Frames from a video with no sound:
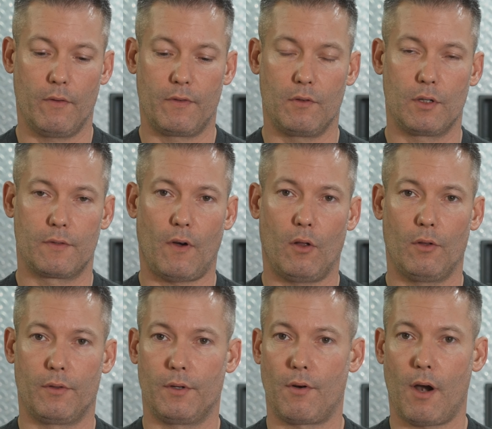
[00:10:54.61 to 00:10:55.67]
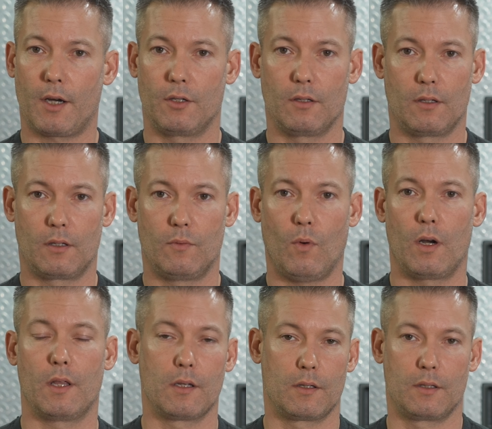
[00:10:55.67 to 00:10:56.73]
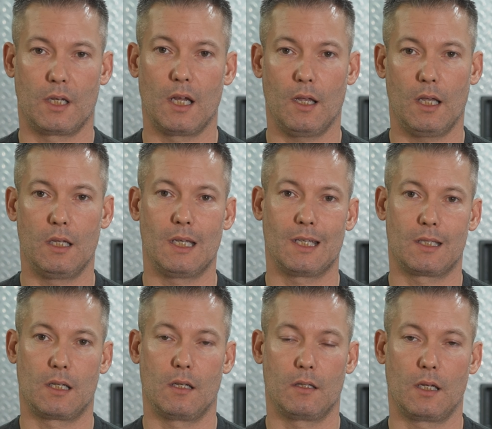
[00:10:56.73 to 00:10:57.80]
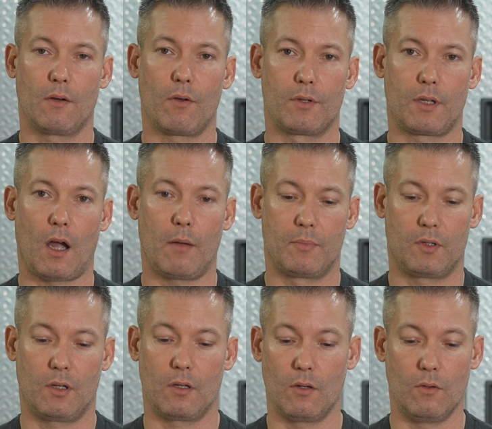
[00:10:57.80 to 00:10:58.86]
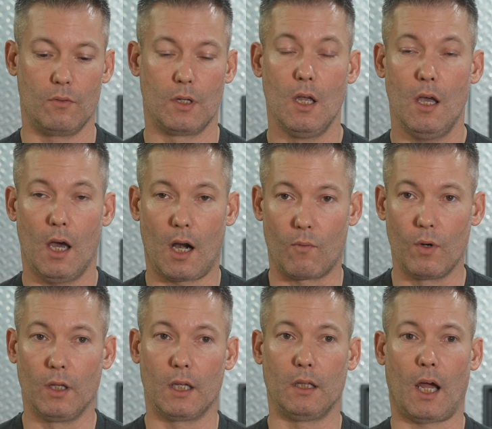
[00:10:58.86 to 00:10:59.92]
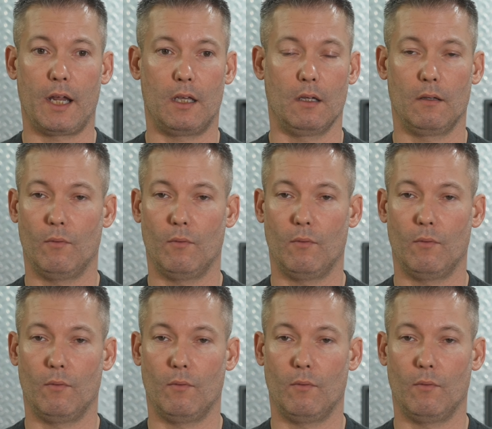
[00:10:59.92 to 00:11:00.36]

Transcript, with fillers: if you just follow the directions, it's one of the easiest zero stops to use. And I really like it.